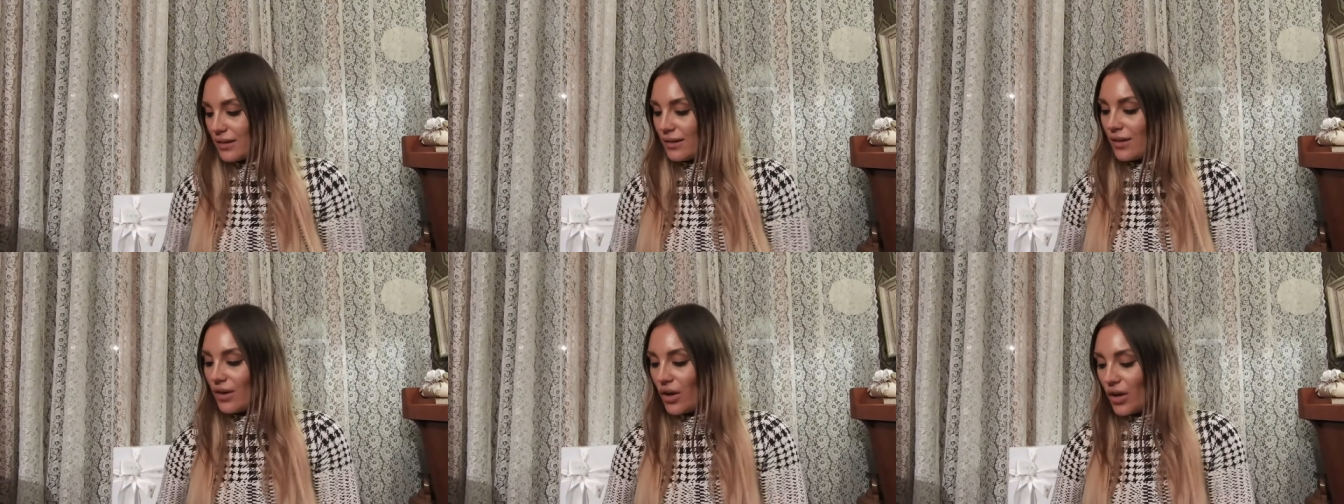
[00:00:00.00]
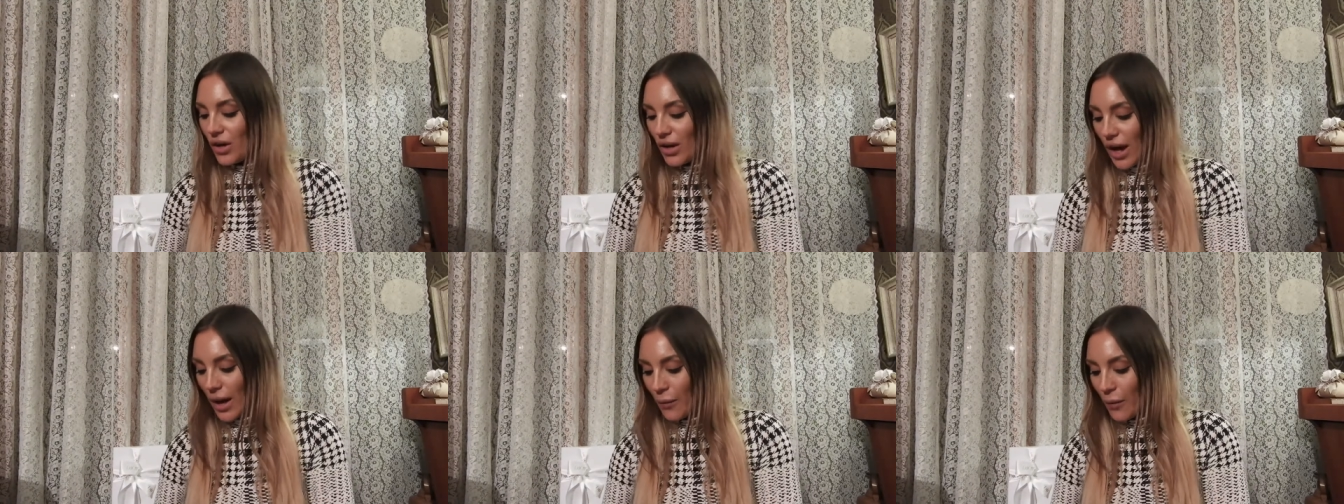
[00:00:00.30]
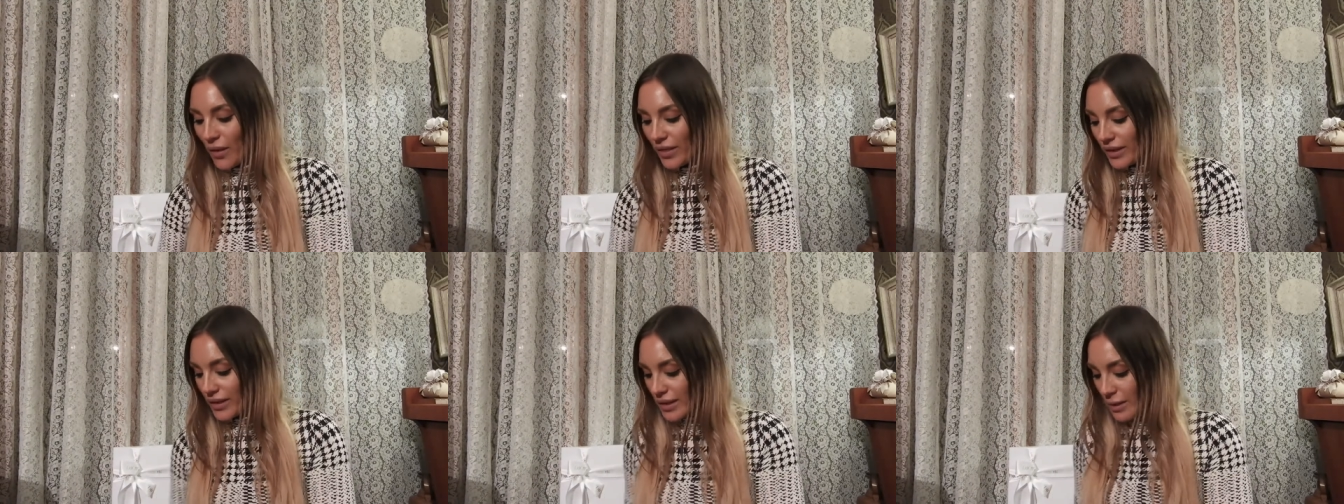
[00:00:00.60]
Oh, I
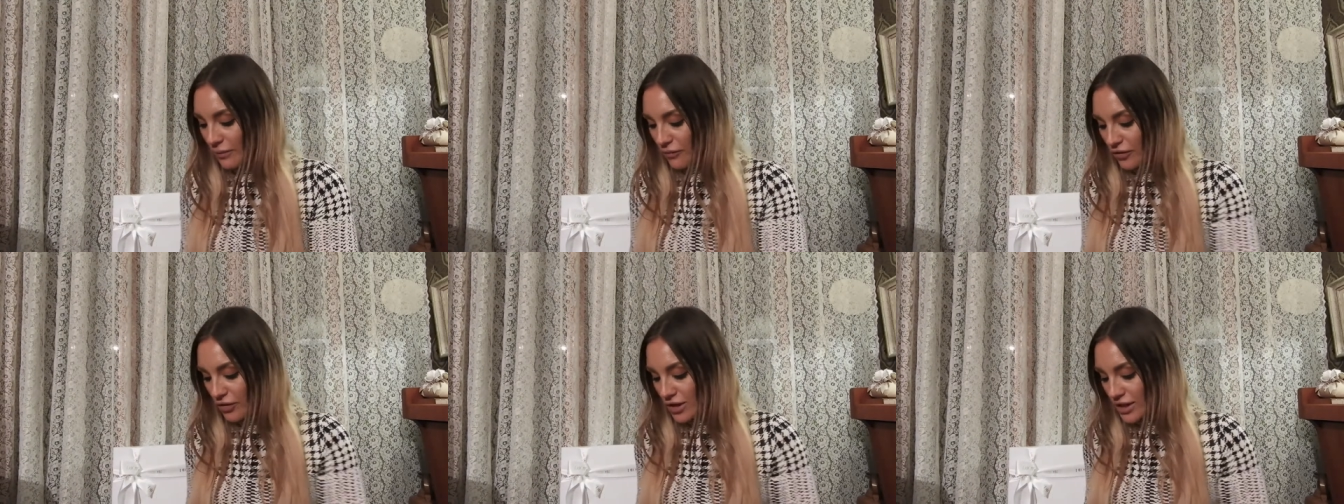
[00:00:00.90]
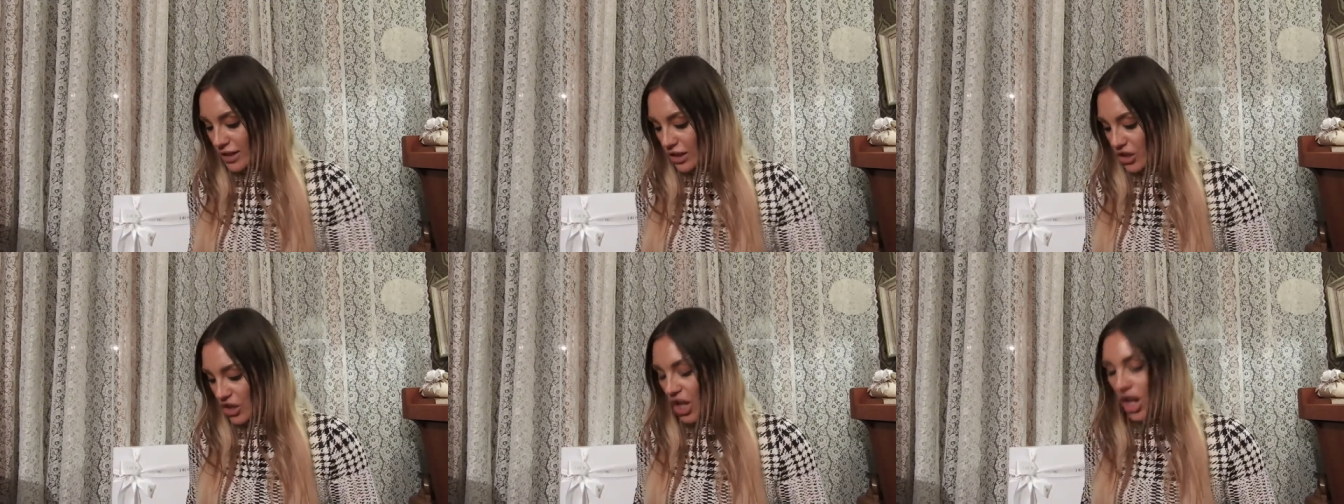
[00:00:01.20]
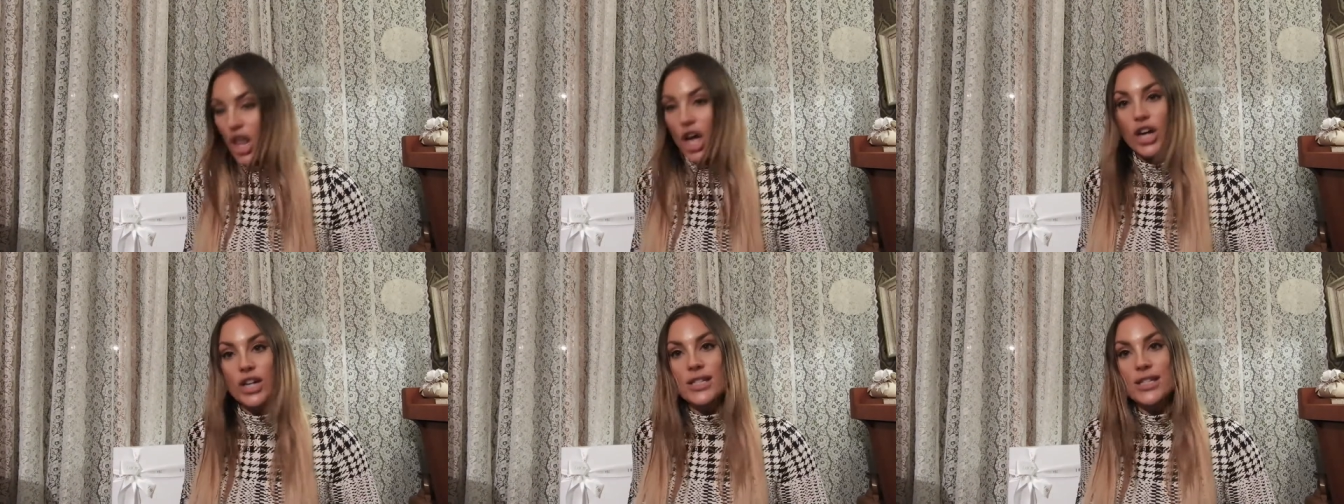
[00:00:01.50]
wanted them for such
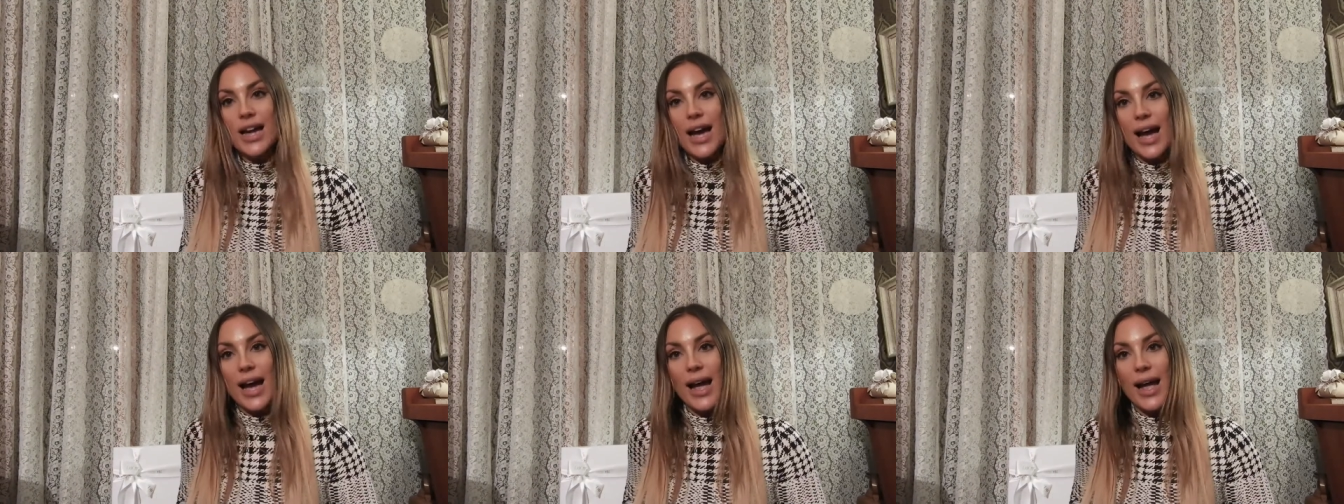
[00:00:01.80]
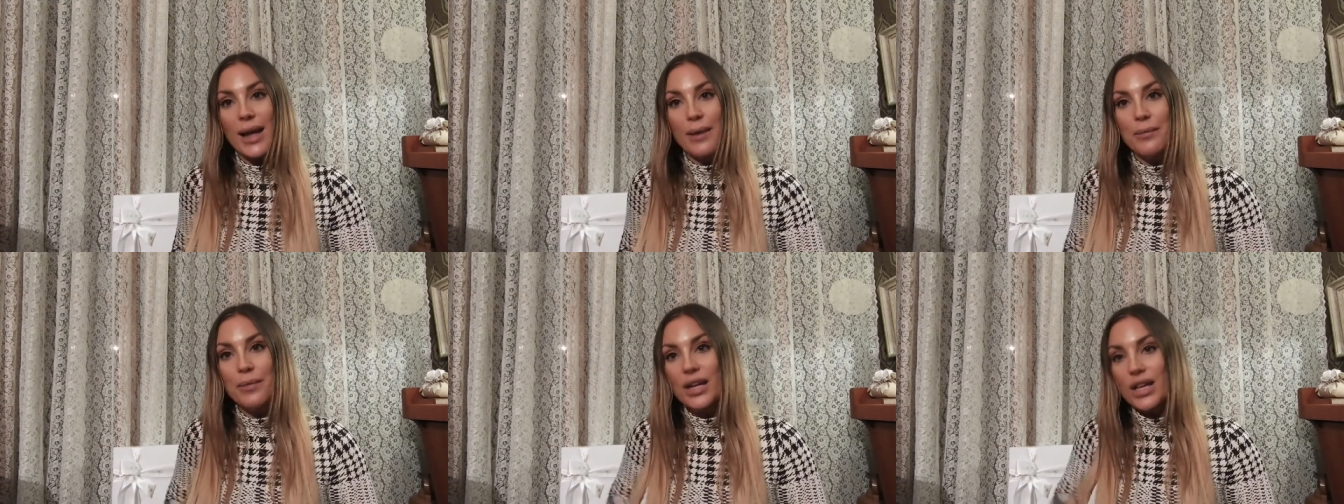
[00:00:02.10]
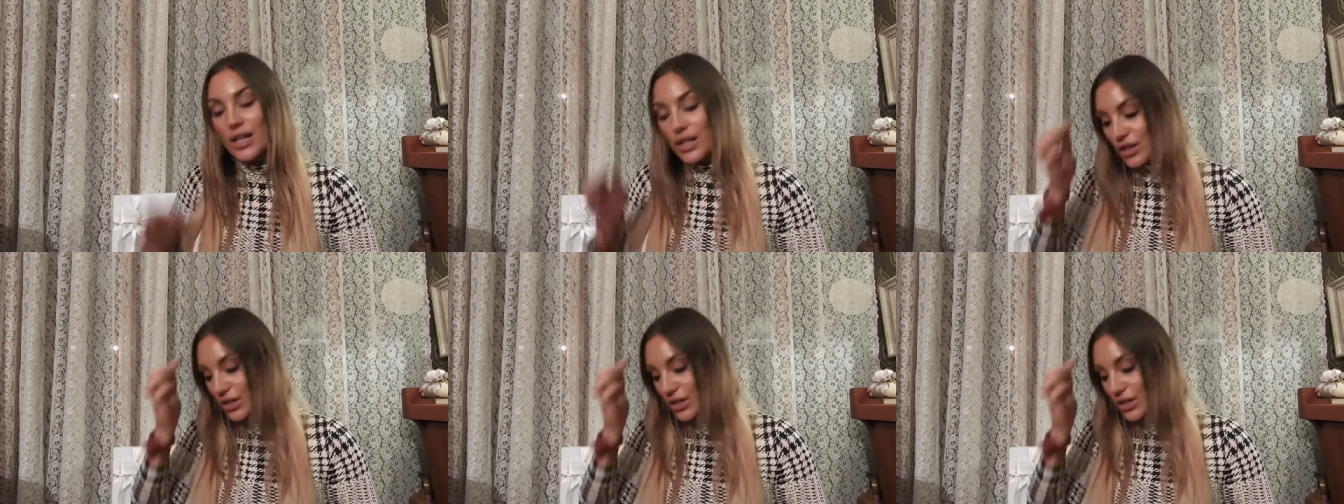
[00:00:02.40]
a long time.